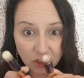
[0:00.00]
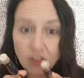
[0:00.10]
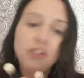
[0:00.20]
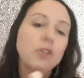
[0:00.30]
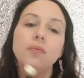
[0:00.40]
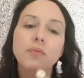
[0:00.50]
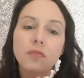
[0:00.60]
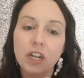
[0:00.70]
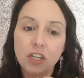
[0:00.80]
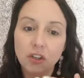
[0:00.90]
These are the
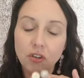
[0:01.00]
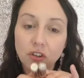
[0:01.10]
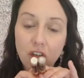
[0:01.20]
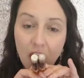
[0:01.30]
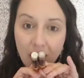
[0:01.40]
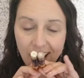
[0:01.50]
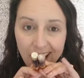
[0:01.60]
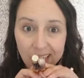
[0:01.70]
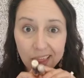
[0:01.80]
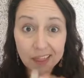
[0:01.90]
two that I use
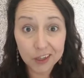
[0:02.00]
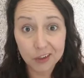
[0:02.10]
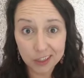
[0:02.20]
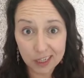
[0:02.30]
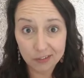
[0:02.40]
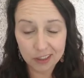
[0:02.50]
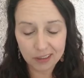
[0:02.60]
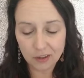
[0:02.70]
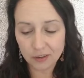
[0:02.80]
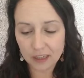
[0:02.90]
literally
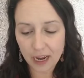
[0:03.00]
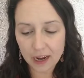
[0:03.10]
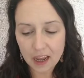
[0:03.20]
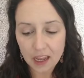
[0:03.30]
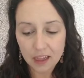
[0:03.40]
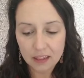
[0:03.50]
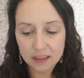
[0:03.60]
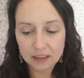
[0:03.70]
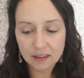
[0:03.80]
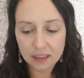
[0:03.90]
every single day.
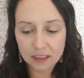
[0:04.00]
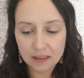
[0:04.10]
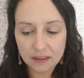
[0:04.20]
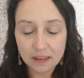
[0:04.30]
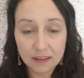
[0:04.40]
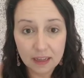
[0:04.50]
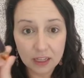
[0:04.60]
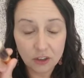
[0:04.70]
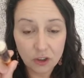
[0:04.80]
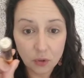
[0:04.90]
This is
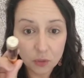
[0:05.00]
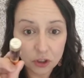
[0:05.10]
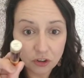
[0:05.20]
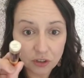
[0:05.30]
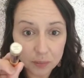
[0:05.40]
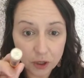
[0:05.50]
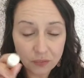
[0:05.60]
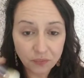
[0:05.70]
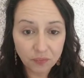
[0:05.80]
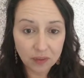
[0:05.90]
Sandstone Pearl
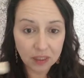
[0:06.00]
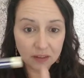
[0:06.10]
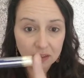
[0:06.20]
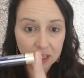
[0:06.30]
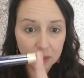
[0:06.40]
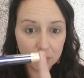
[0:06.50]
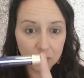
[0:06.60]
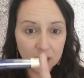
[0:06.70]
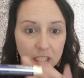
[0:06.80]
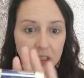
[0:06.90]
Shimmer. It's just
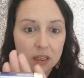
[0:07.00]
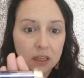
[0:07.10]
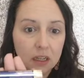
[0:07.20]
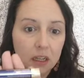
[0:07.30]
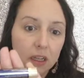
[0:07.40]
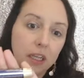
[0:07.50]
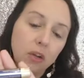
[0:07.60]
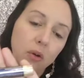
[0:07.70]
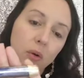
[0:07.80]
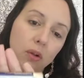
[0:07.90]
like a pretty
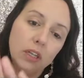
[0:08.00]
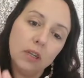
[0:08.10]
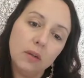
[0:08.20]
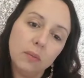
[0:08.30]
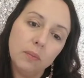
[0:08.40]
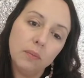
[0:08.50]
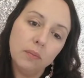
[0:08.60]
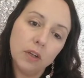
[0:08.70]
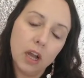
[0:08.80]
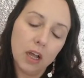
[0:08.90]
like
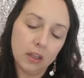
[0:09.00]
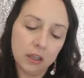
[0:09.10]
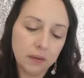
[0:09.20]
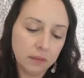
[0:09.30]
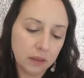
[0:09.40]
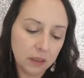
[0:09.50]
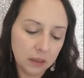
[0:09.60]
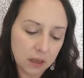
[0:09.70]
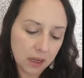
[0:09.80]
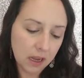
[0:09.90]
golden color.
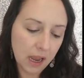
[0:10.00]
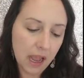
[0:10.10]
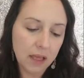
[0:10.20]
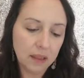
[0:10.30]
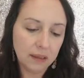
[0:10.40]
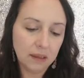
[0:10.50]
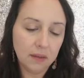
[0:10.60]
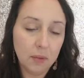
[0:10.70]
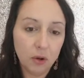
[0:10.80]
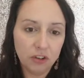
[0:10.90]
And
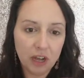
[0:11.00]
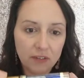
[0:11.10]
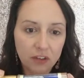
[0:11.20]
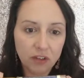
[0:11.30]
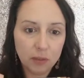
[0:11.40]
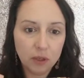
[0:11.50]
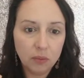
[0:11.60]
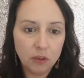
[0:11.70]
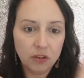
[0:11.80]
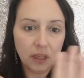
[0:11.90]
this is Mocha Java
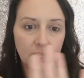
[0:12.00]
Shimmer,